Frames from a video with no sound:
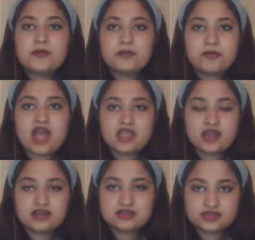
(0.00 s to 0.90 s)

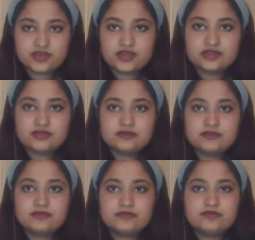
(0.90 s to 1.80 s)
Maya is real.
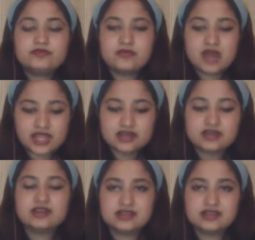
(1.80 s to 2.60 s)
Maya